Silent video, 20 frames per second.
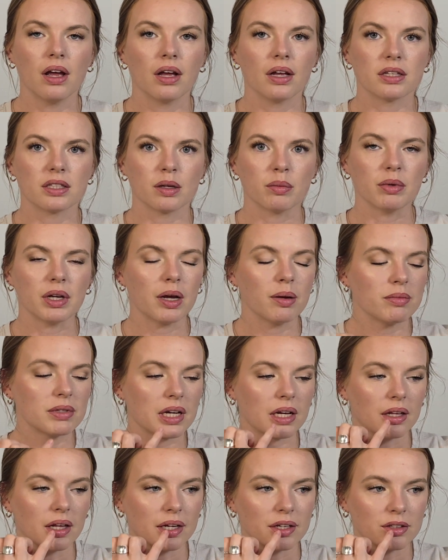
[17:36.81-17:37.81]
Sometimes
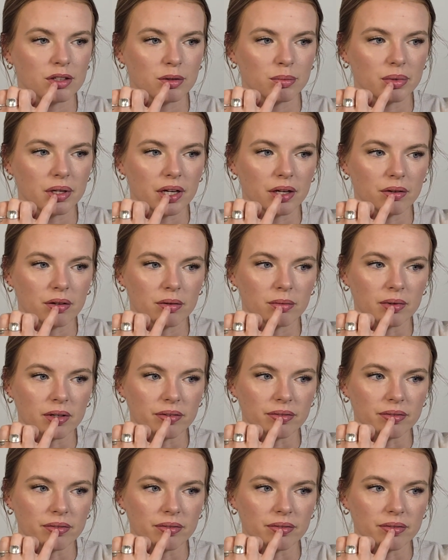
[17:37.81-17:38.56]
I like to apply it with my